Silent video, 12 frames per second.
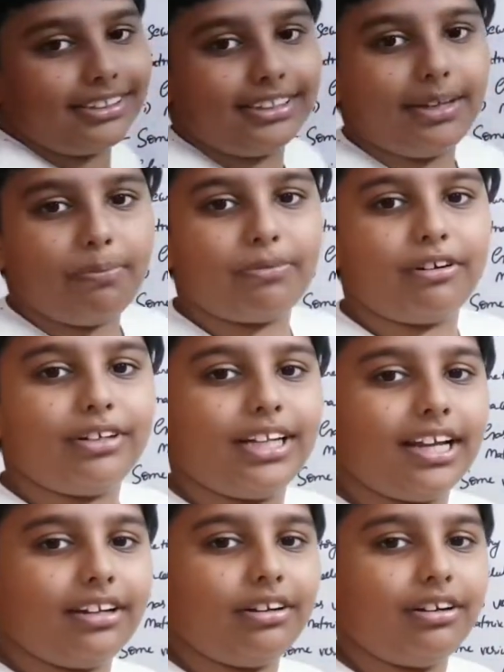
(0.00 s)
the
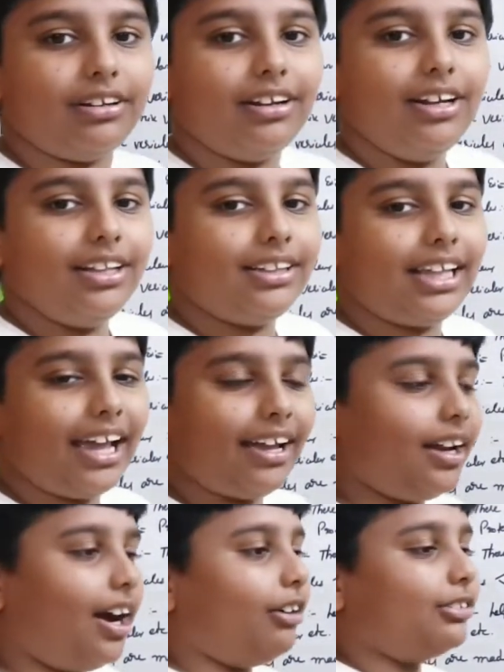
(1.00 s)
protein or
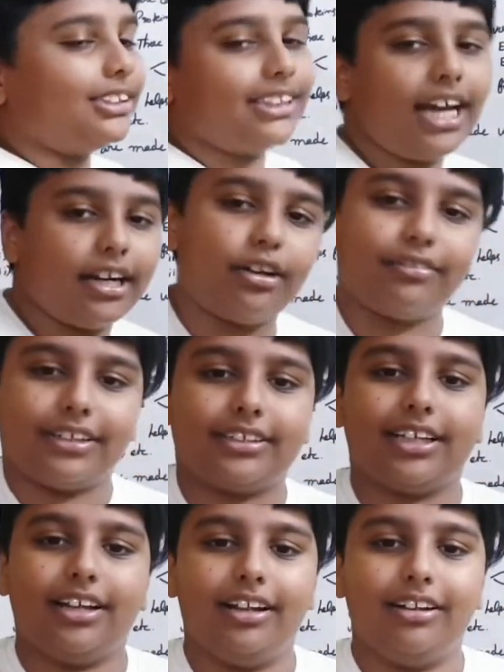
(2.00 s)
thing outside of the
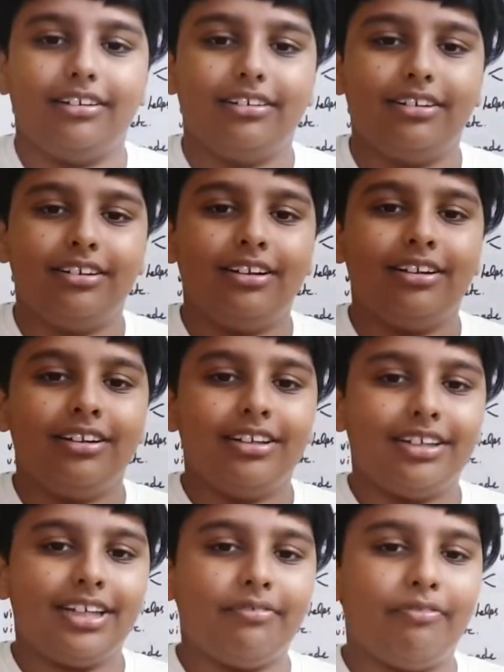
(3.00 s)
cell
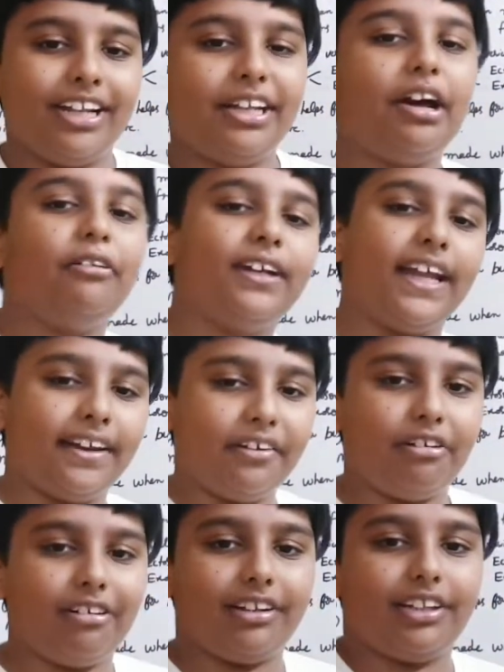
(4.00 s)
without any
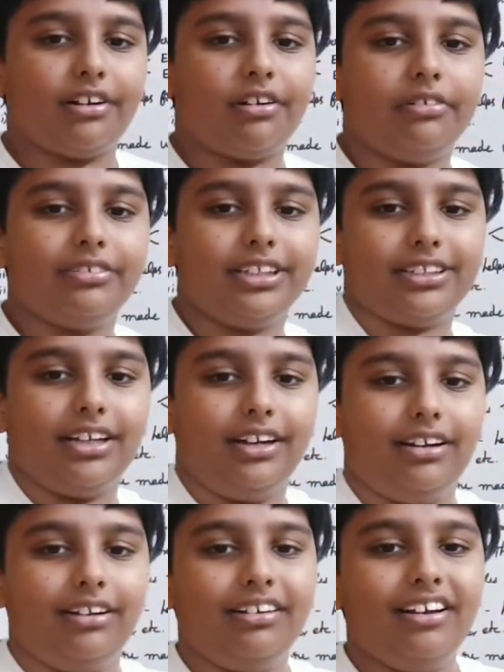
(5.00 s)
order of the cell.